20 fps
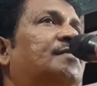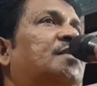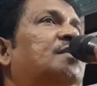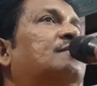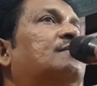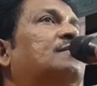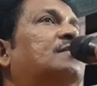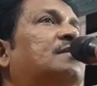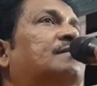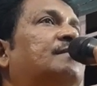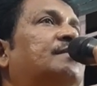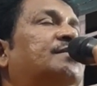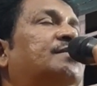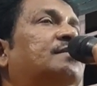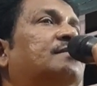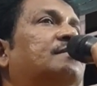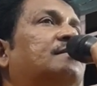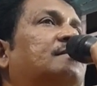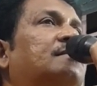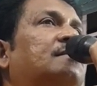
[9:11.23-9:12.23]
You know
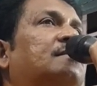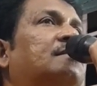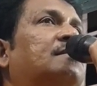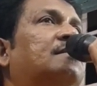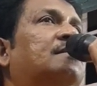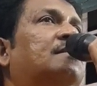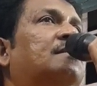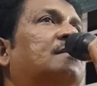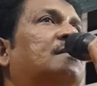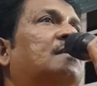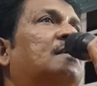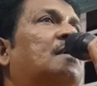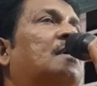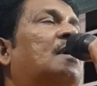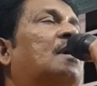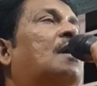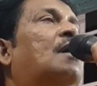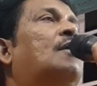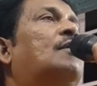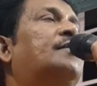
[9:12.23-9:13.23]
everything.
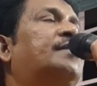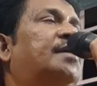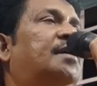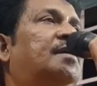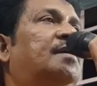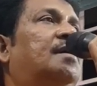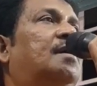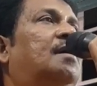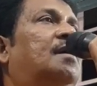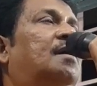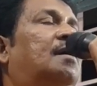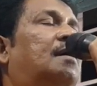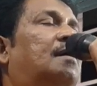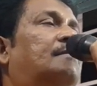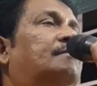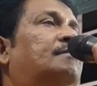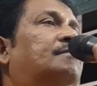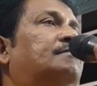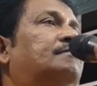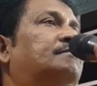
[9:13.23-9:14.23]
Okay,
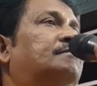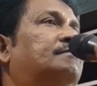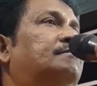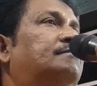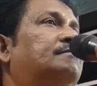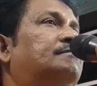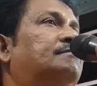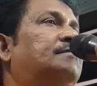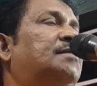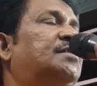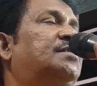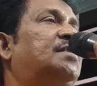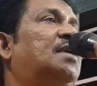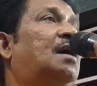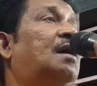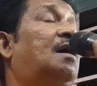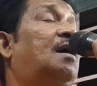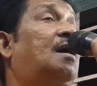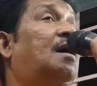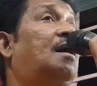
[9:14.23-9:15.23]
but
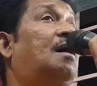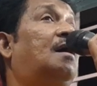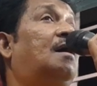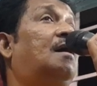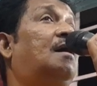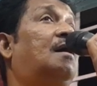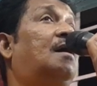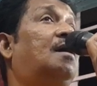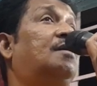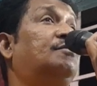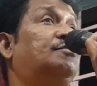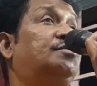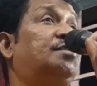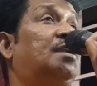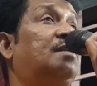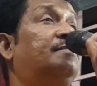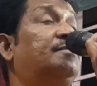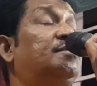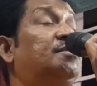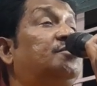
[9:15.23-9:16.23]
are you
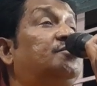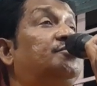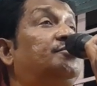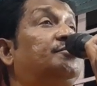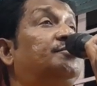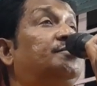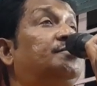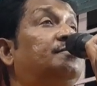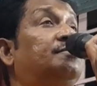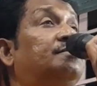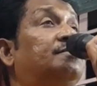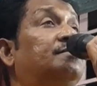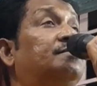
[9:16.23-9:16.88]
telling me the truth?